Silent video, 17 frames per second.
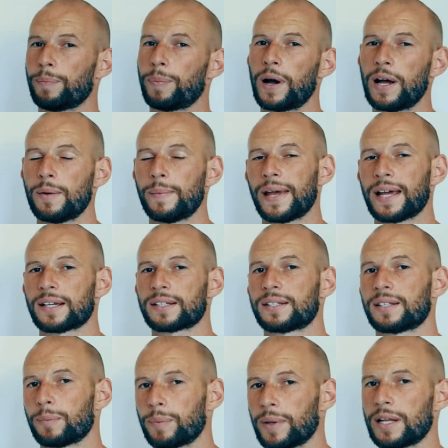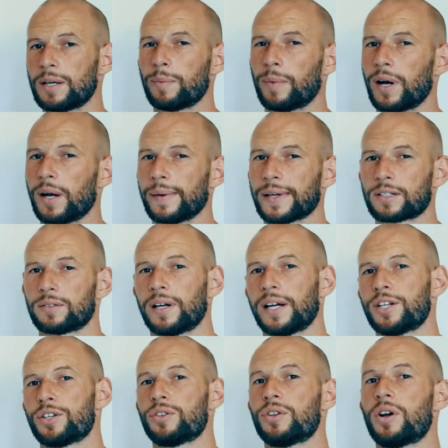BioMax, the Platinum BioMax
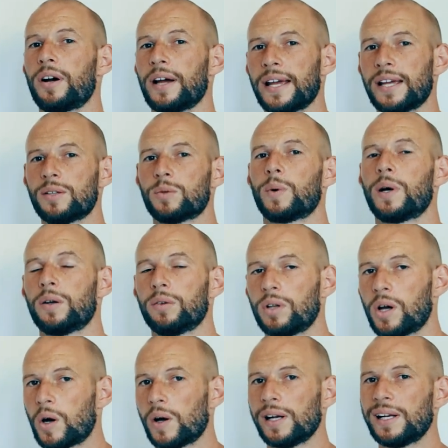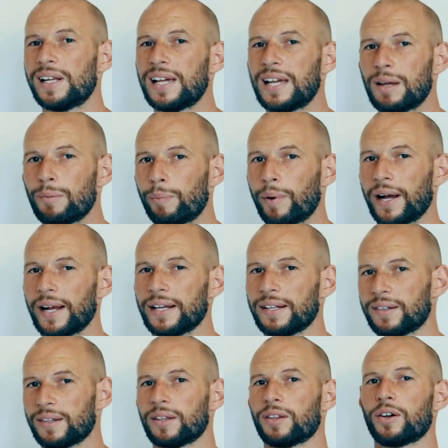range, not as well-known,
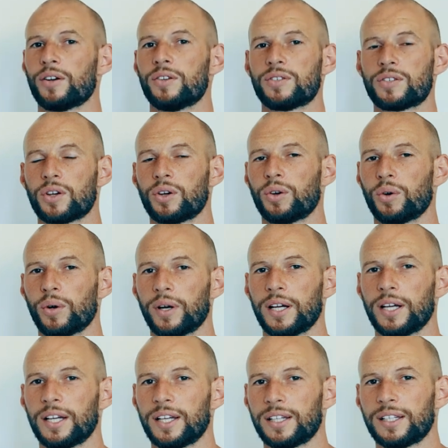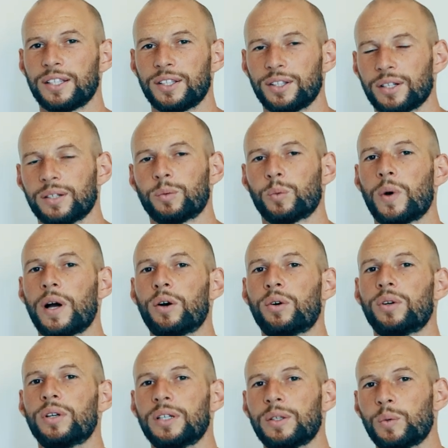but those who are, you
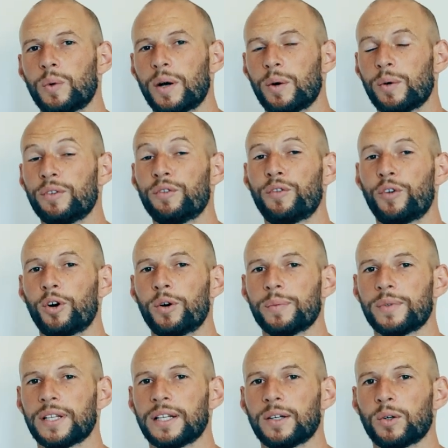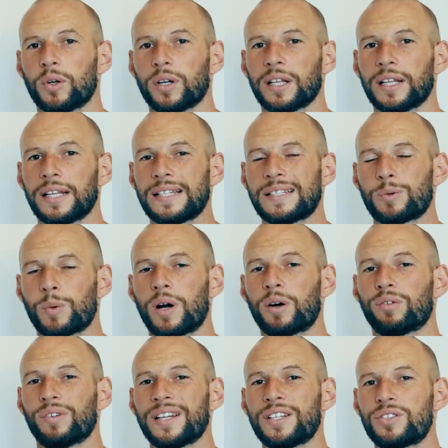know, well-informed and or at least
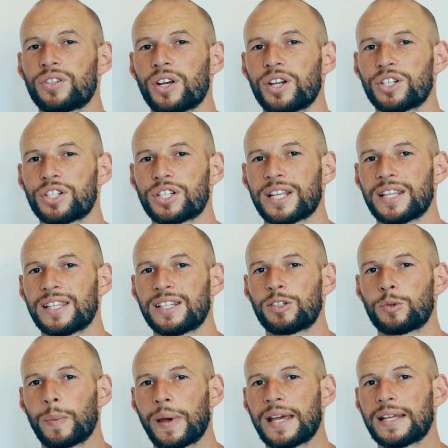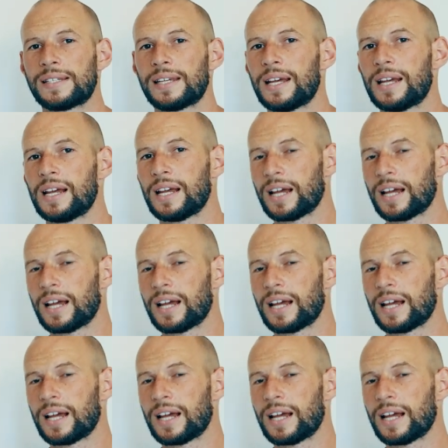well-researched in this space